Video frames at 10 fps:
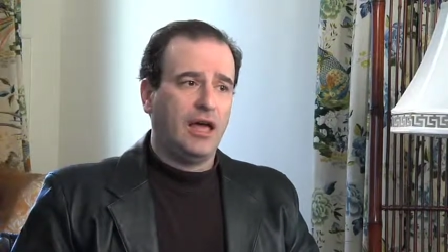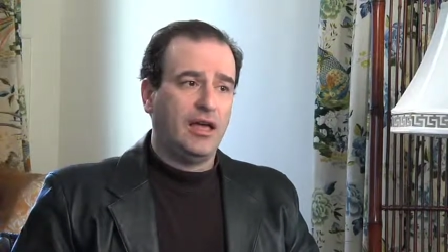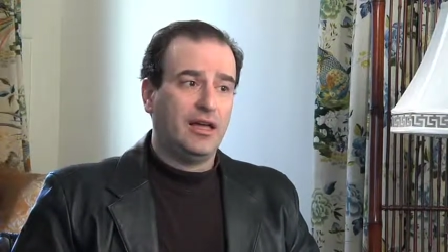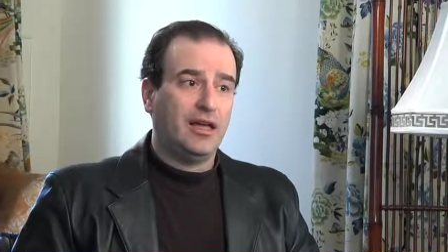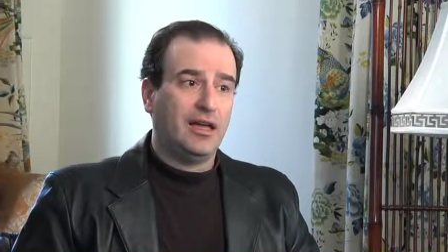
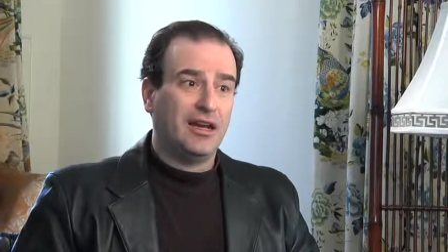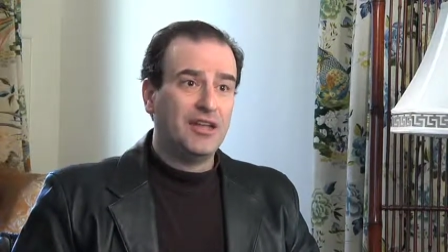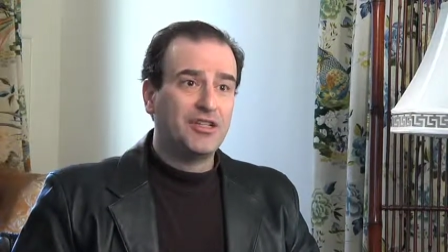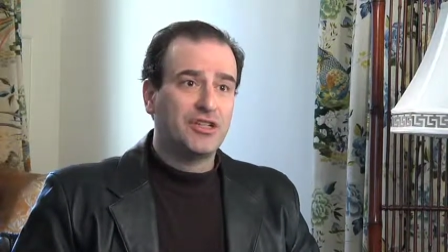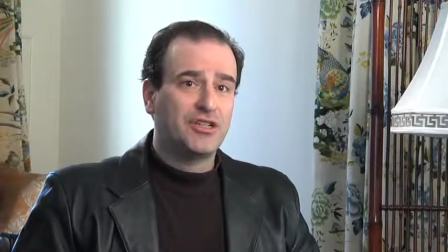uh,
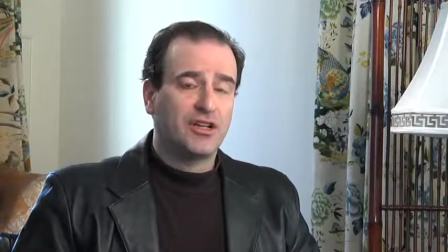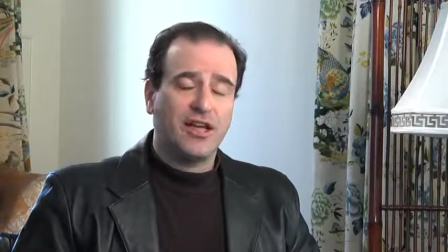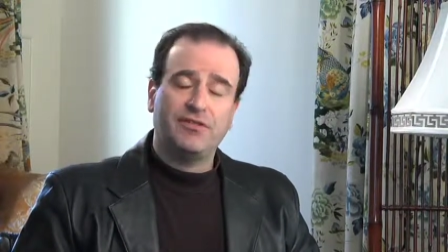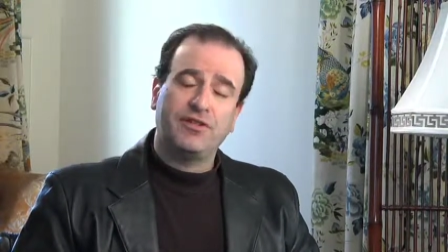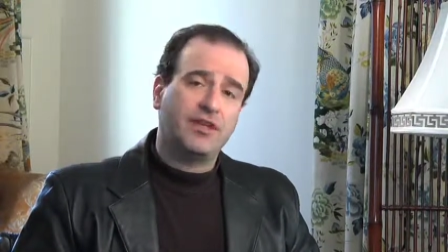unless it is a
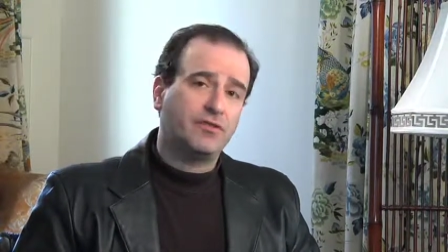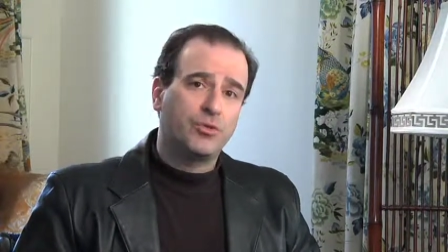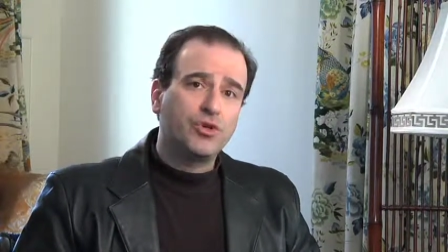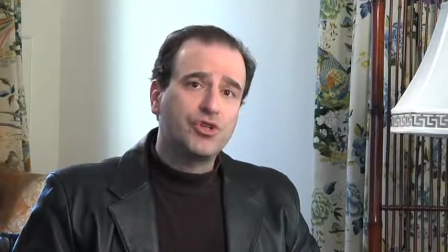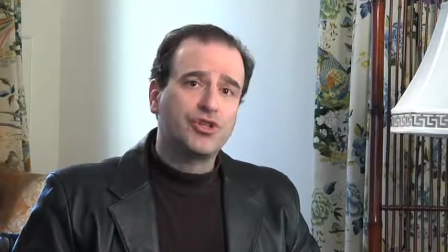life and death
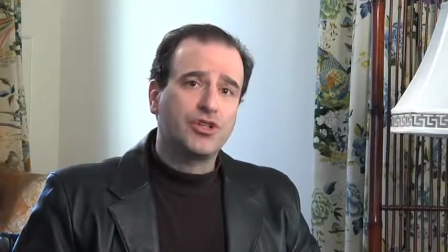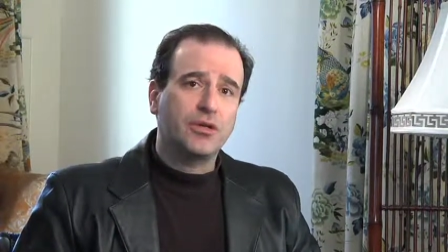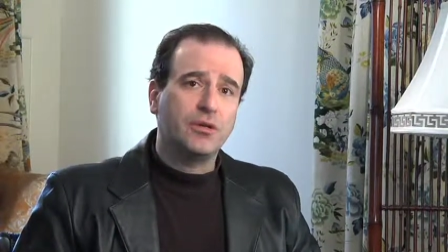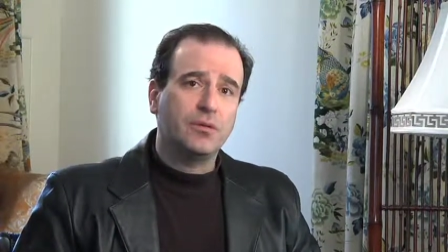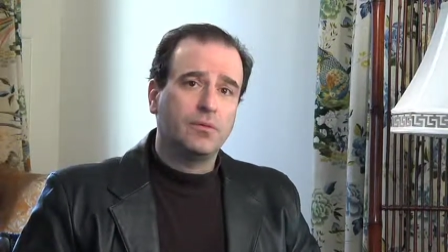
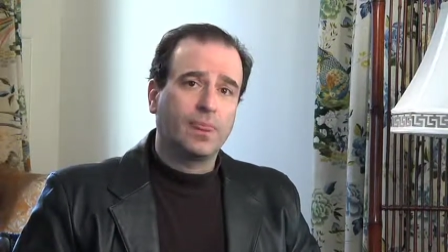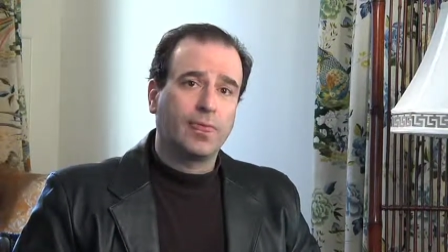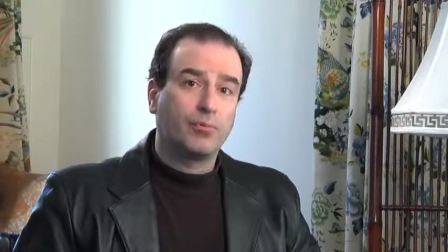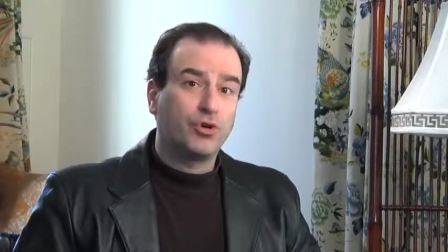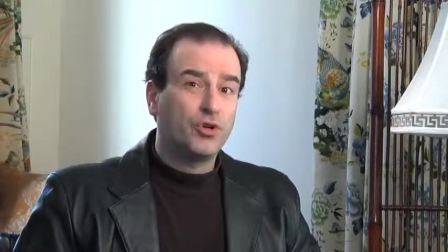emergency,
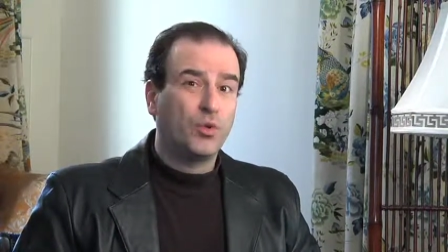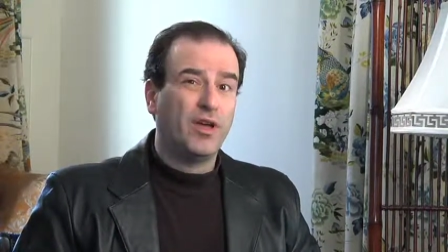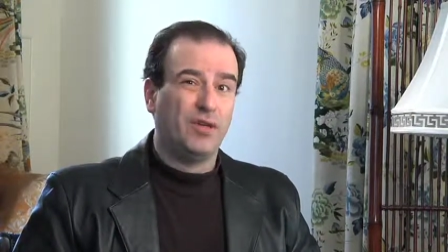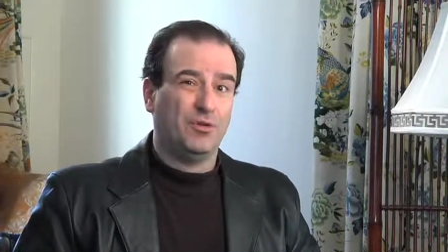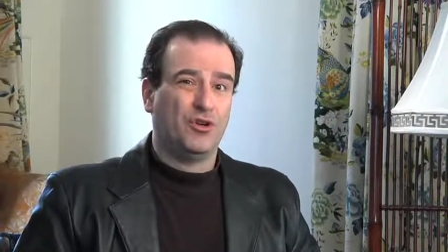put it
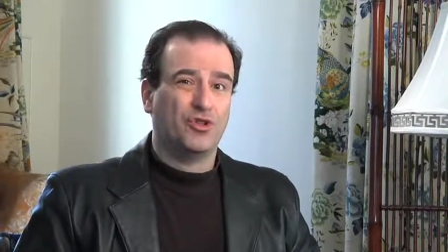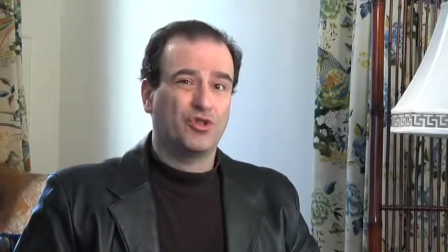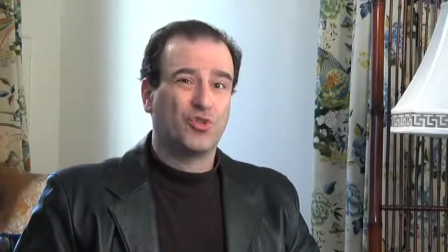away because,